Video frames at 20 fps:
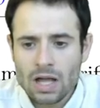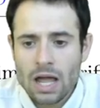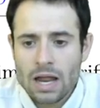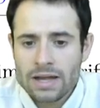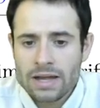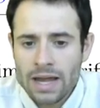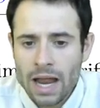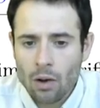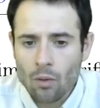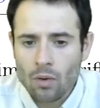
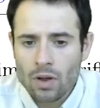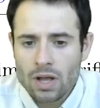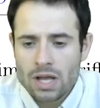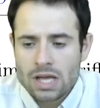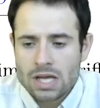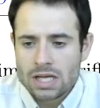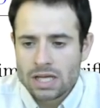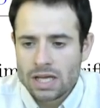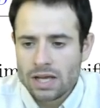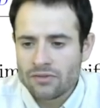Now,
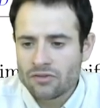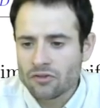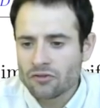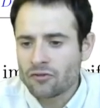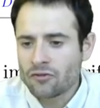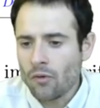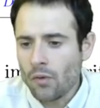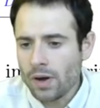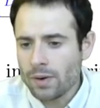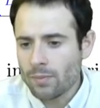if the
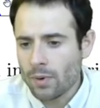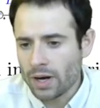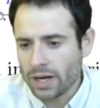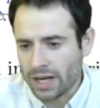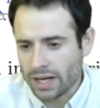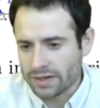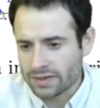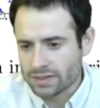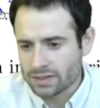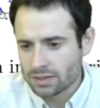foreign
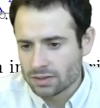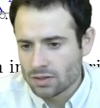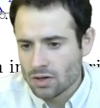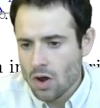market